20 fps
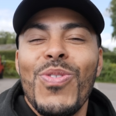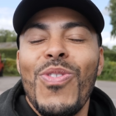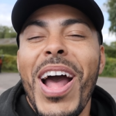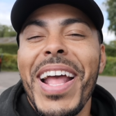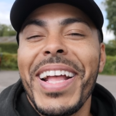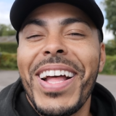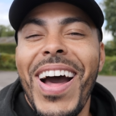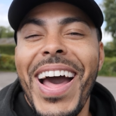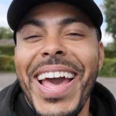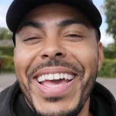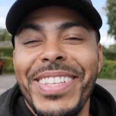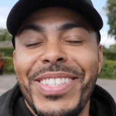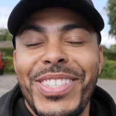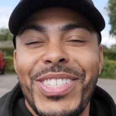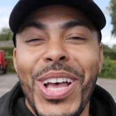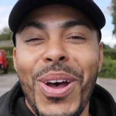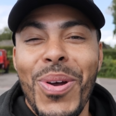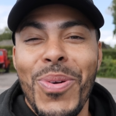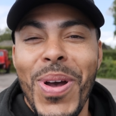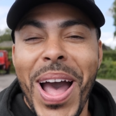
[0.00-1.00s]
Right guys,
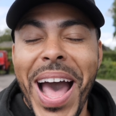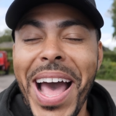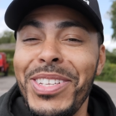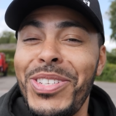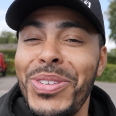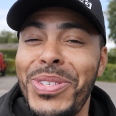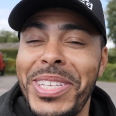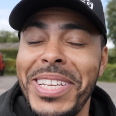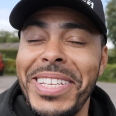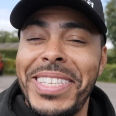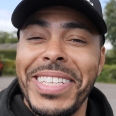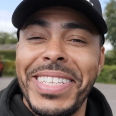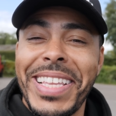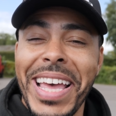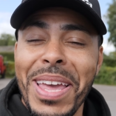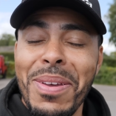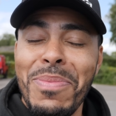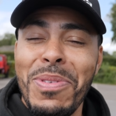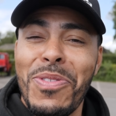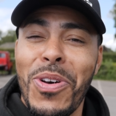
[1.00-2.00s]
so as you see
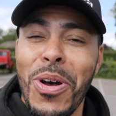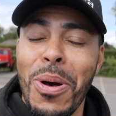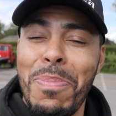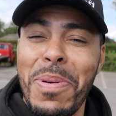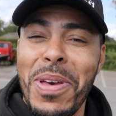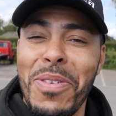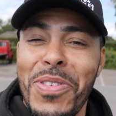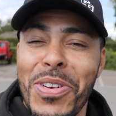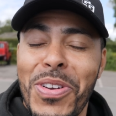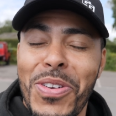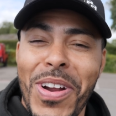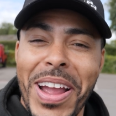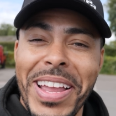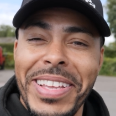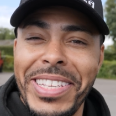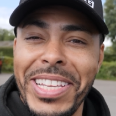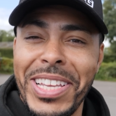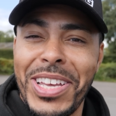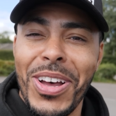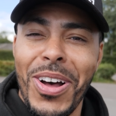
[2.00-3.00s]
today, we've got a bit of a
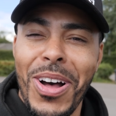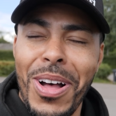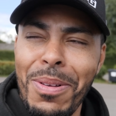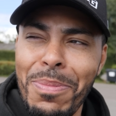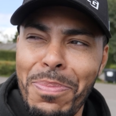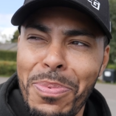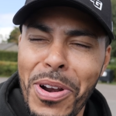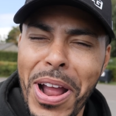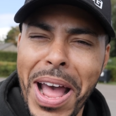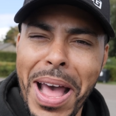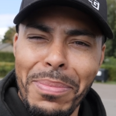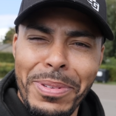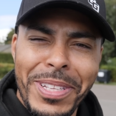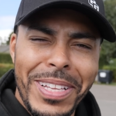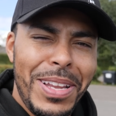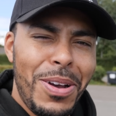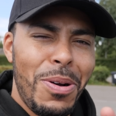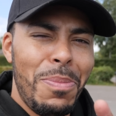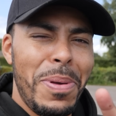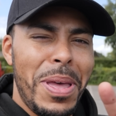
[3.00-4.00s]
crazy car, perhaps a
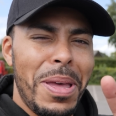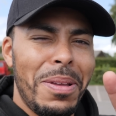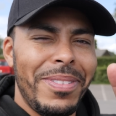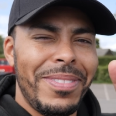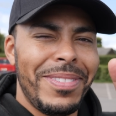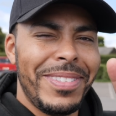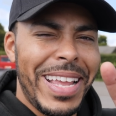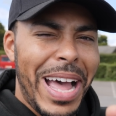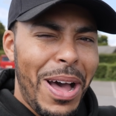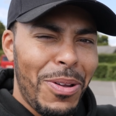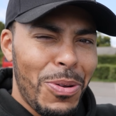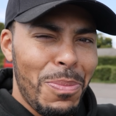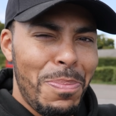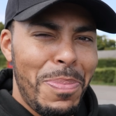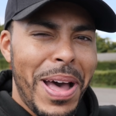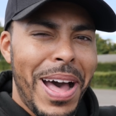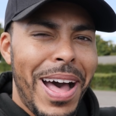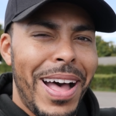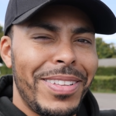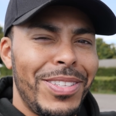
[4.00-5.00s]
little bit down on
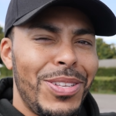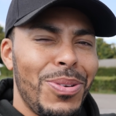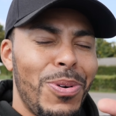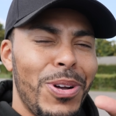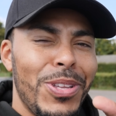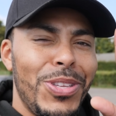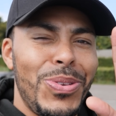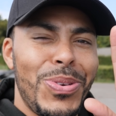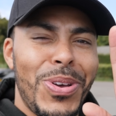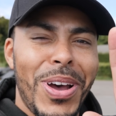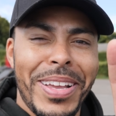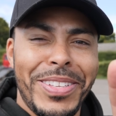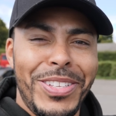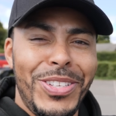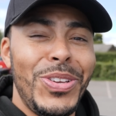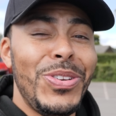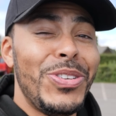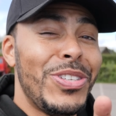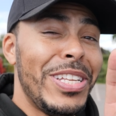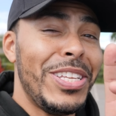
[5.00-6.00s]
power to what you guys are
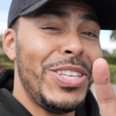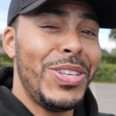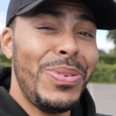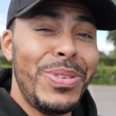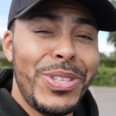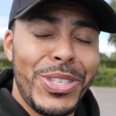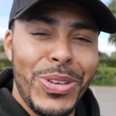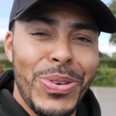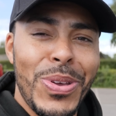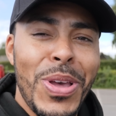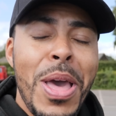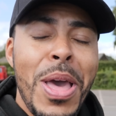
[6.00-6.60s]
usually used to.